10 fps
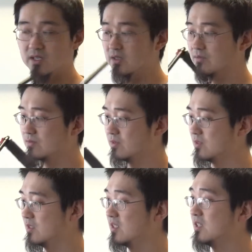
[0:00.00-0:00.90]

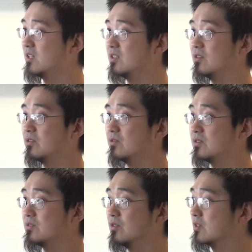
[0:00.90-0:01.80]

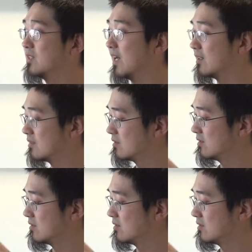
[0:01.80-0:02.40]
I've looked at,